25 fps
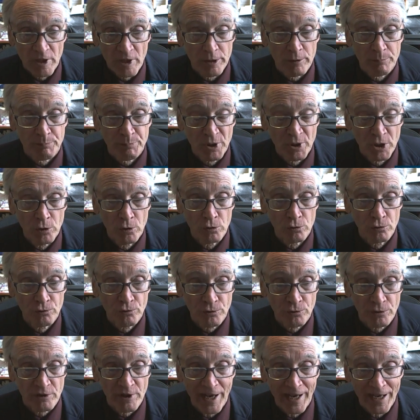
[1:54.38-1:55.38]
It
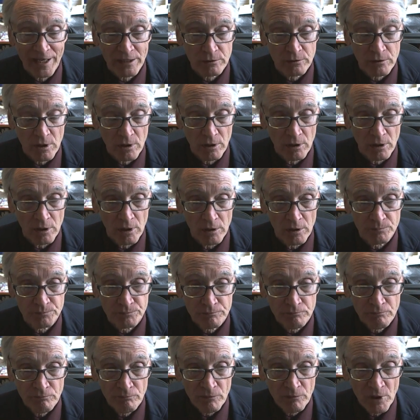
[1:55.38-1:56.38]
appears that
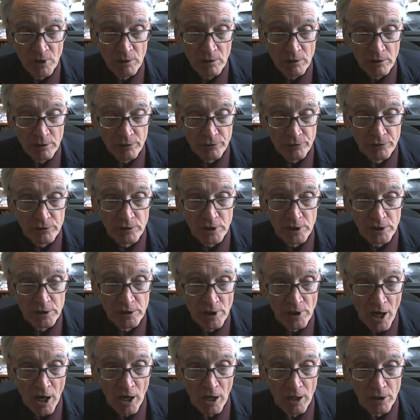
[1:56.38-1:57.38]

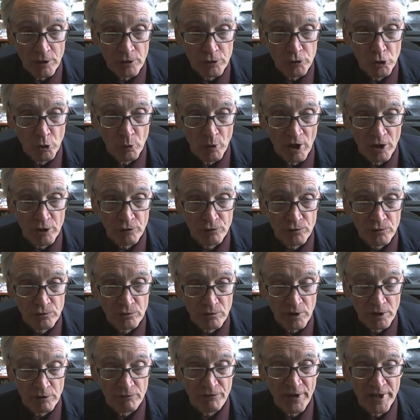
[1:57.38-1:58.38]
the
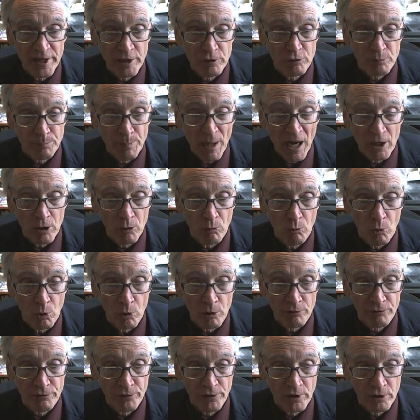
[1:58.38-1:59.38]
U.S. Advanced
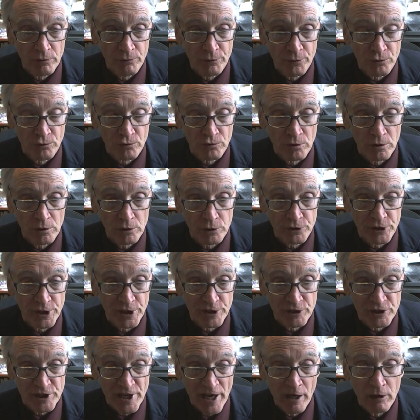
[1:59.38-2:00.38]
Biowarfare
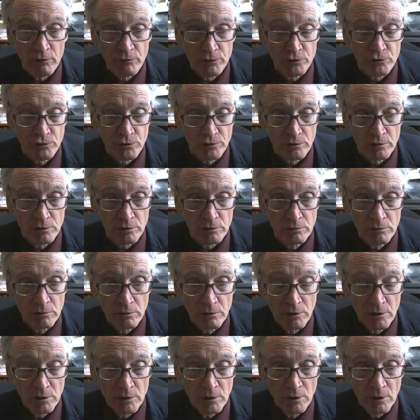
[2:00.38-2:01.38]
Facility at Galveston
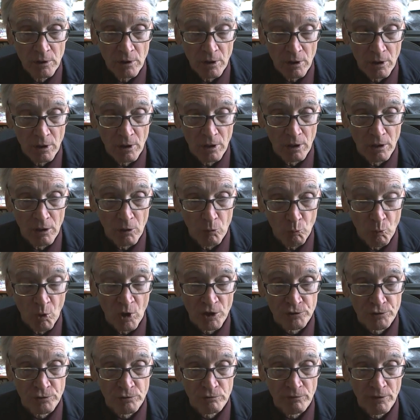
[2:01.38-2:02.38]

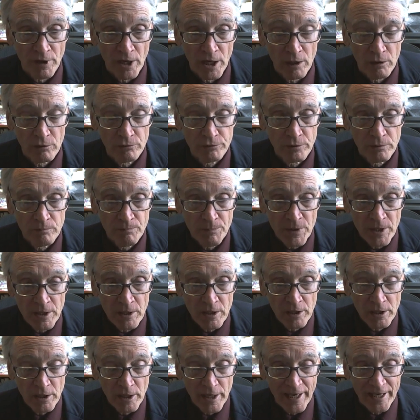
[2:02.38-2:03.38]
was involved.
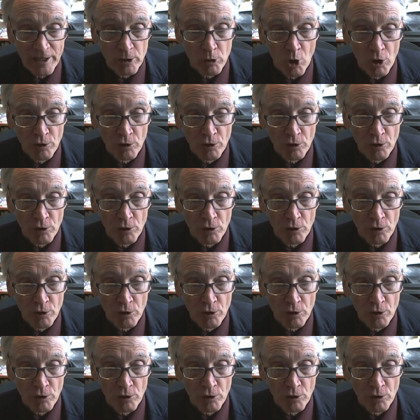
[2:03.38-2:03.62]
It